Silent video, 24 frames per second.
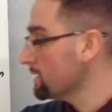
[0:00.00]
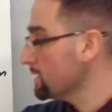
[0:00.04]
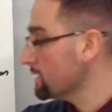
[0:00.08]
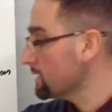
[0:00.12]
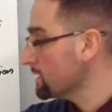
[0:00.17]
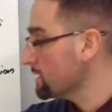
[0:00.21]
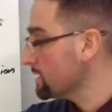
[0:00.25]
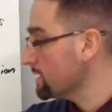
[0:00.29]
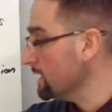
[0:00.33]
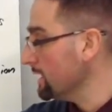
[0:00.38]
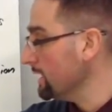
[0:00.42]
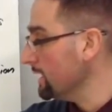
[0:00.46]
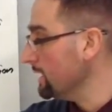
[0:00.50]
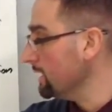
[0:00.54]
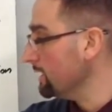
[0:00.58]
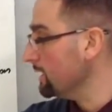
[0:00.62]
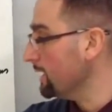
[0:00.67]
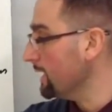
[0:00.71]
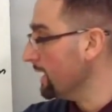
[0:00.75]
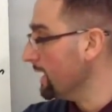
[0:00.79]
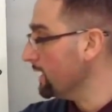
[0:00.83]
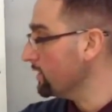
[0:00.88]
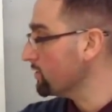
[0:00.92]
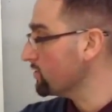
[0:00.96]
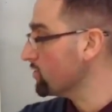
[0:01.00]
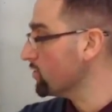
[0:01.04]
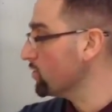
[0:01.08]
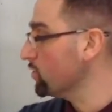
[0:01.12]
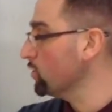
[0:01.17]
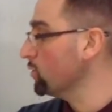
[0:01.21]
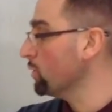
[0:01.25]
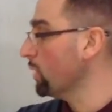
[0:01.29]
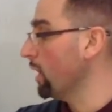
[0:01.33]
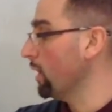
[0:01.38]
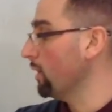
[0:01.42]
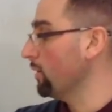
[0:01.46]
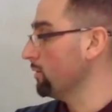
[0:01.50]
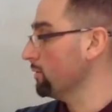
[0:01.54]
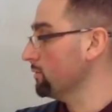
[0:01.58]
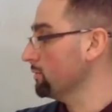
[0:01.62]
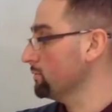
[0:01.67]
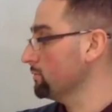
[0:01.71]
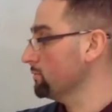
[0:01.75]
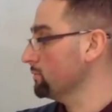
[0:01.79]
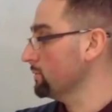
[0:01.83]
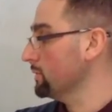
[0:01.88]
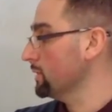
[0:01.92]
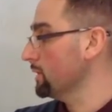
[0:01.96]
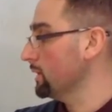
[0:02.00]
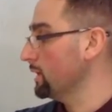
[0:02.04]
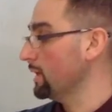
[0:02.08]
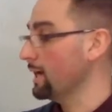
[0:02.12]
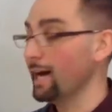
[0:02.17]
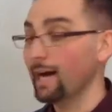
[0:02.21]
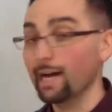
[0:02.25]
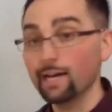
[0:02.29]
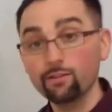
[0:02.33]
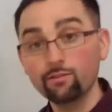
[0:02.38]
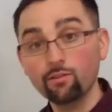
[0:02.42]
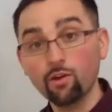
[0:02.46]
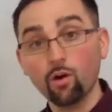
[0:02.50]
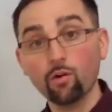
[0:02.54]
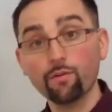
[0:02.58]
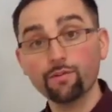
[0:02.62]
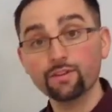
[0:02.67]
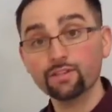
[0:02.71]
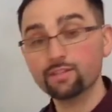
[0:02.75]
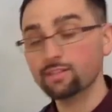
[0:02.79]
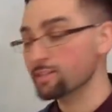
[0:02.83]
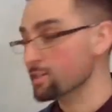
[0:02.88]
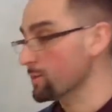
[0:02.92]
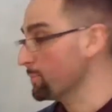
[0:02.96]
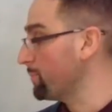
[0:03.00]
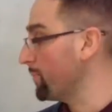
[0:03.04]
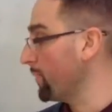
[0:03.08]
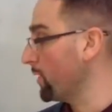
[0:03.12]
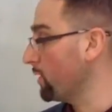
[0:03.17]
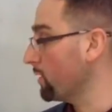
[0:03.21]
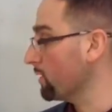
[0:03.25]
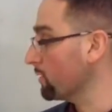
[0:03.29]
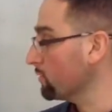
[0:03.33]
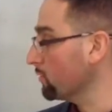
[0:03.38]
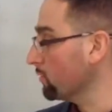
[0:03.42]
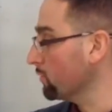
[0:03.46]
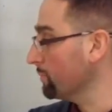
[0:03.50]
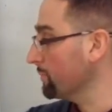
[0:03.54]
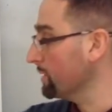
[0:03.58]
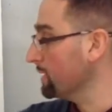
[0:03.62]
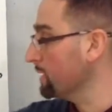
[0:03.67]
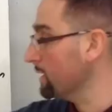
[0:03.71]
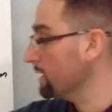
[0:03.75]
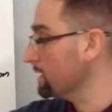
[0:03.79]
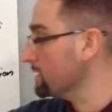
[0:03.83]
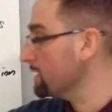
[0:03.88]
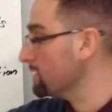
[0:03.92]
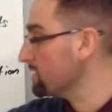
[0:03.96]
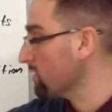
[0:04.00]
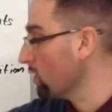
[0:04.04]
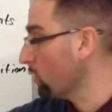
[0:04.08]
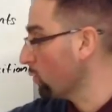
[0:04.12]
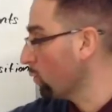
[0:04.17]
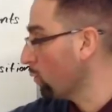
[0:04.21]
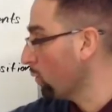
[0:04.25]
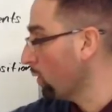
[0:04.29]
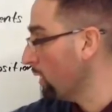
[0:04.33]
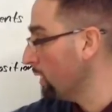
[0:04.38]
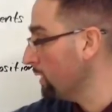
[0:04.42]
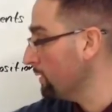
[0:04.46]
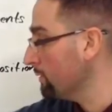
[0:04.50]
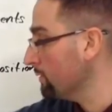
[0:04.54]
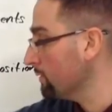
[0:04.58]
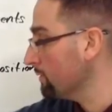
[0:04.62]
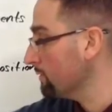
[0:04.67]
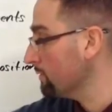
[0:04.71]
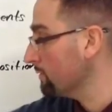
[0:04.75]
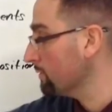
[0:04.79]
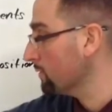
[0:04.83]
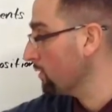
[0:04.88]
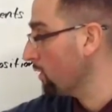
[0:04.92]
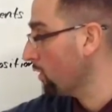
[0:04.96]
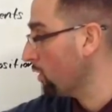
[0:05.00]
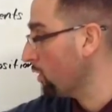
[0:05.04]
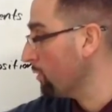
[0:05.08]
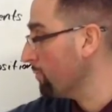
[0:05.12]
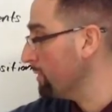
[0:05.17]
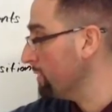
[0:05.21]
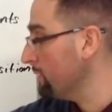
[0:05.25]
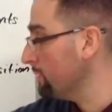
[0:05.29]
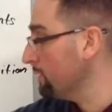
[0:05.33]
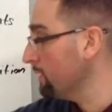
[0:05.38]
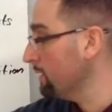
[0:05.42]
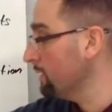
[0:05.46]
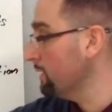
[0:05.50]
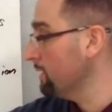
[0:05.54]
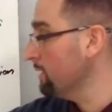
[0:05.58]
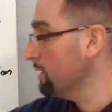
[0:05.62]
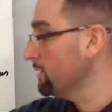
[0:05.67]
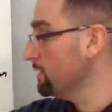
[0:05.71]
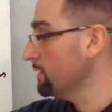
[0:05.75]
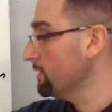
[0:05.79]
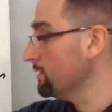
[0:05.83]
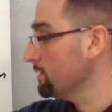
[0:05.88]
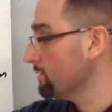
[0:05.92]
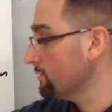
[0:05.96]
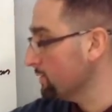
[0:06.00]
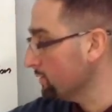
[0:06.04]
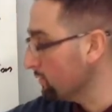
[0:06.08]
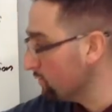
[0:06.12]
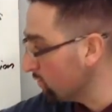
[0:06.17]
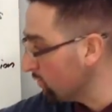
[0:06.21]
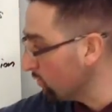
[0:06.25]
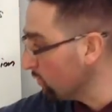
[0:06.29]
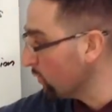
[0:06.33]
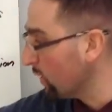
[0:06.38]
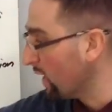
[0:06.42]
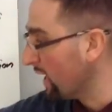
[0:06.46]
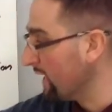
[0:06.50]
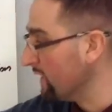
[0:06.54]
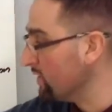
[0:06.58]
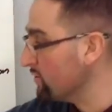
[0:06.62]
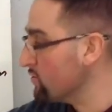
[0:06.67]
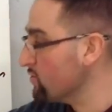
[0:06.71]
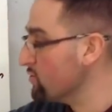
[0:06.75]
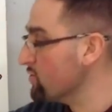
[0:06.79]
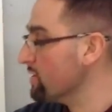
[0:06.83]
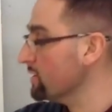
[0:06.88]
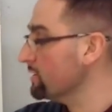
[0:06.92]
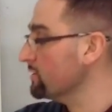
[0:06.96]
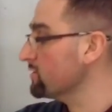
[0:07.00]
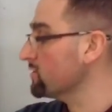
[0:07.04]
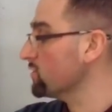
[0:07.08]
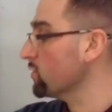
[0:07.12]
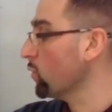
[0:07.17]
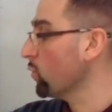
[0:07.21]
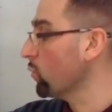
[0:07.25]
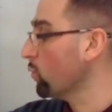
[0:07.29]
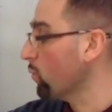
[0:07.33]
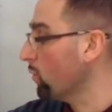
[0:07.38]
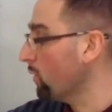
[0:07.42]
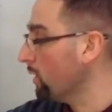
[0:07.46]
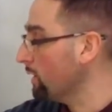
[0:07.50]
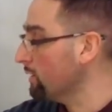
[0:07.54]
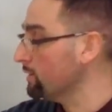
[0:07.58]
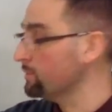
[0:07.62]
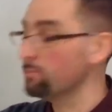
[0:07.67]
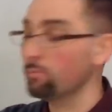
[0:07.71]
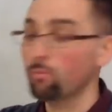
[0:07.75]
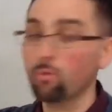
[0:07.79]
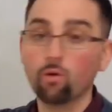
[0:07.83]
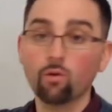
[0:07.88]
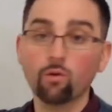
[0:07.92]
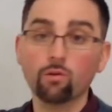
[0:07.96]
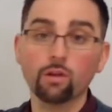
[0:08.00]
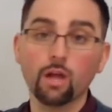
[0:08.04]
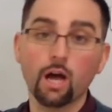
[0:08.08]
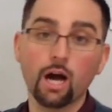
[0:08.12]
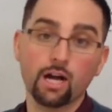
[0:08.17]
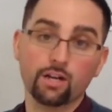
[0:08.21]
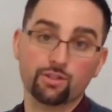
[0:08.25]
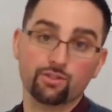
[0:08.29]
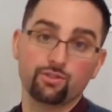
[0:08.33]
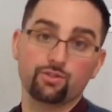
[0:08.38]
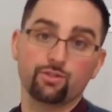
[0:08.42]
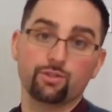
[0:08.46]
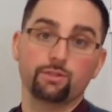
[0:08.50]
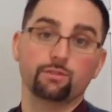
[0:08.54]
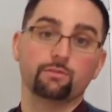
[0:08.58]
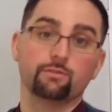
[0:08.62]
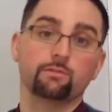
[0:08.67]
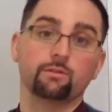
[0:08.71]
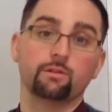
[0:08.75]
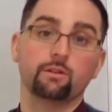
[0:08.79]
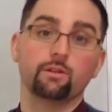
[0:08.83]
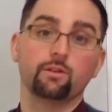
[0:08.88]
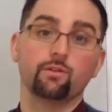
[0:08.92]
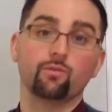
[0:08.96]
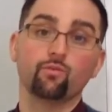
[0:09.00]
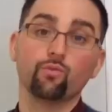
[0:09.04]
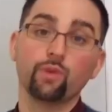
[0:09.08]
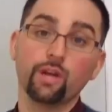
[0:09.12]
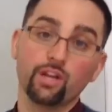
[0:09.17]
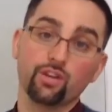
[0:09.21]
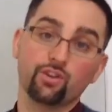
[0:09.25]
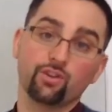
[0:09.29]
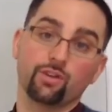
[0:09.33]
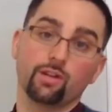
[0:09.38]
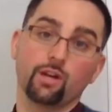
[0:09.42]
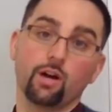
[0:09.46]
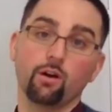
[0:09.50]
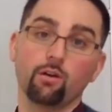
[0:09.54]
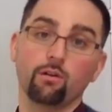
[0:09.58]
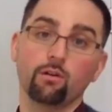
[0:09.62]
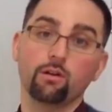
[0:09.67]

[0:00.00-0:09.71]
CH2O. I know this is empirical because it's a 1 carbon to 2 hydrogen to 1 mole oxygen ratio.